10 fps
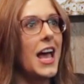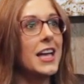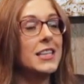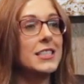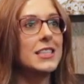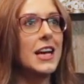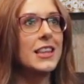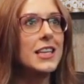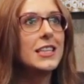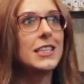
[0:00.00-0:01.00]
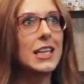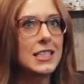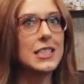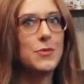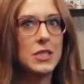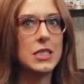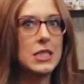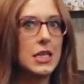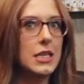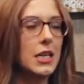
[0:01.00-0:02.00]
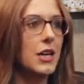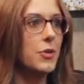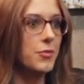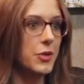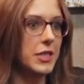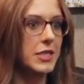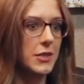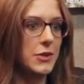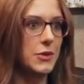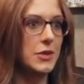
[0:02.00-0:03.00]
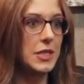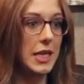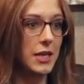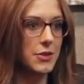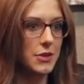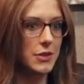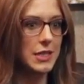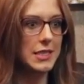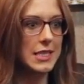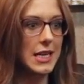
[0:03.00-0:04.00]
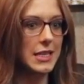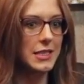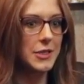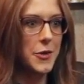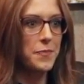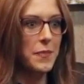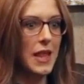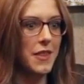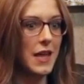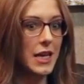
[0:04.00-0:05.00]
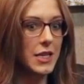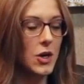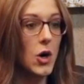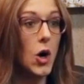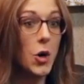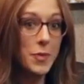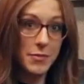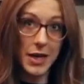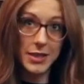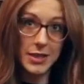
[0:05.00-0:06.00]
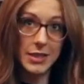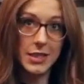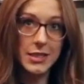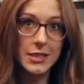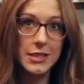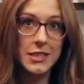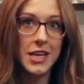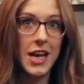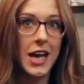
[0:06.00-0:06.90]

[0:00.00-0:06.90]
And I think that that's something that I will bring to council is that open-mindedness.